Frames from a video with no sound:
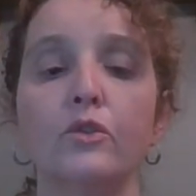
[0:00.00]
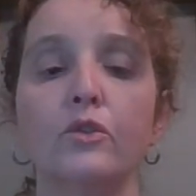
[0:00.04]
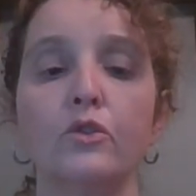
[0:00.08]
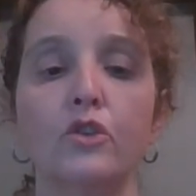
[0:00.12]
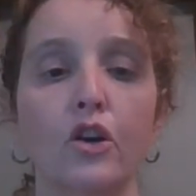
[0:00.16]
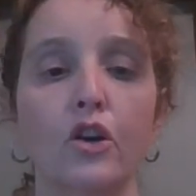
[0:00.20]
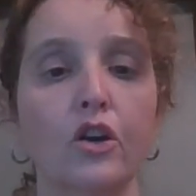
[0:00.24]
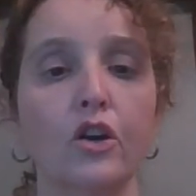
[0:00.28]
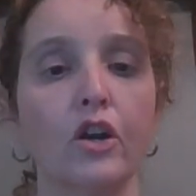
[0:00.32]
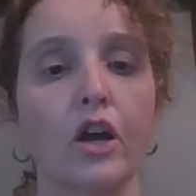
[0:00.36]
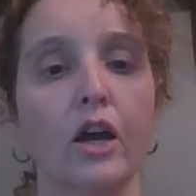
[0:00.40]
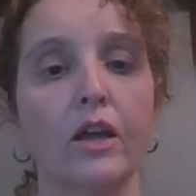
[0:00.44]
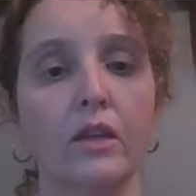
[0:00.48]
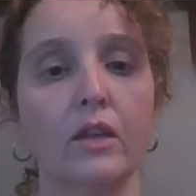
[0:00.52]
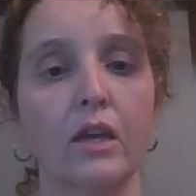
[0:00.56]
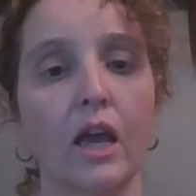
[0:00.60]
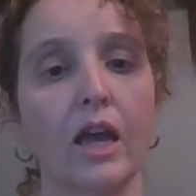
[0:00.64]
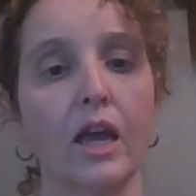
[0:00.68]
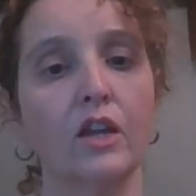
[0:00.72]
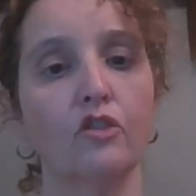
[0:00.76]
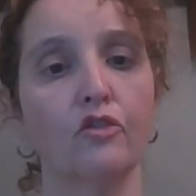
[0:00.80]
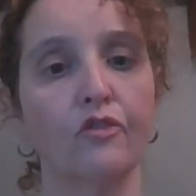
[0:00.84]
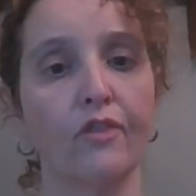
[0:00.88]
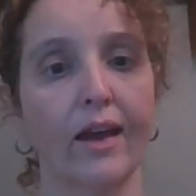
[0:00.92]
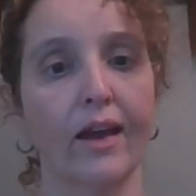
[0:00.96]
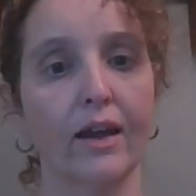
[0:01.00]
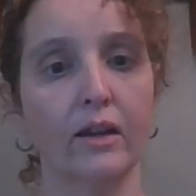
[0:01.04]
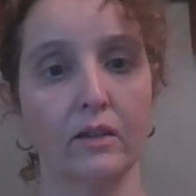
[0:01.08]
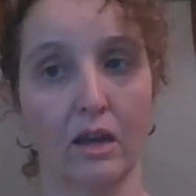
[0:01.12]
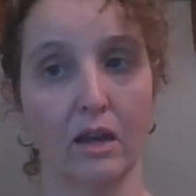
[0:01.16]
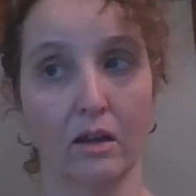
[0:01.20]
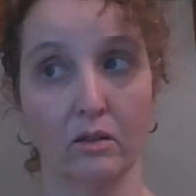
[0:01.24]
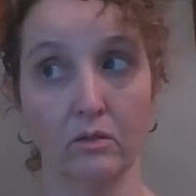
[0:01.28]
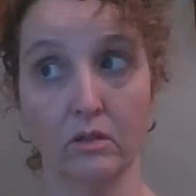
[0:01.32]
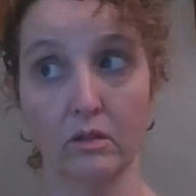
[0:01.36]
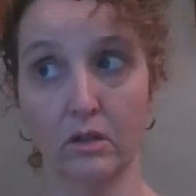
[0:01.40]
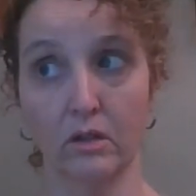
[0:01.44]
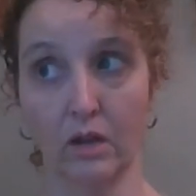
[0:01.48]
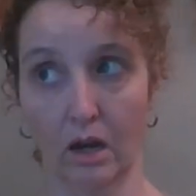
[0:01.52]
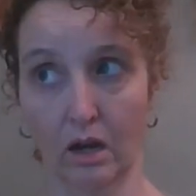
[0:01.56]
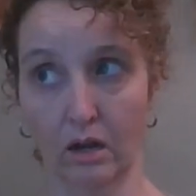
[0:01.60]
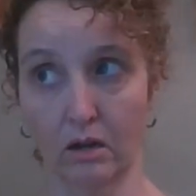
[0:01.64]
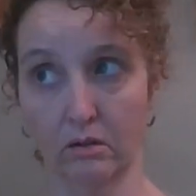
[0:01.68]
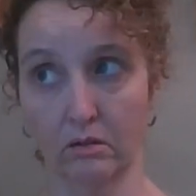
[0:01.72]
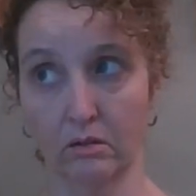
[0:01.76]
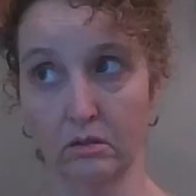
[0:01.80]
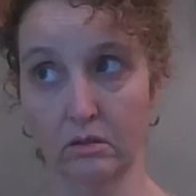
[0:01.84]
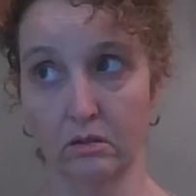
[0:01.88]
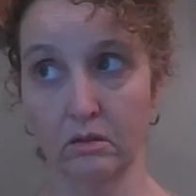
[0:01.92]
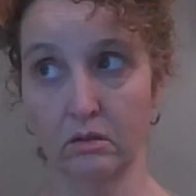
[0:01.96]
turn on the HVAC
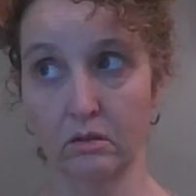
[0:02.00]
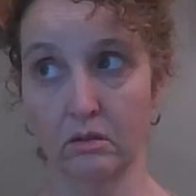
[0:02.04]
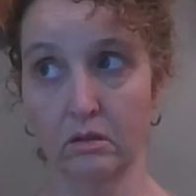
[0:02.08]
downstairs,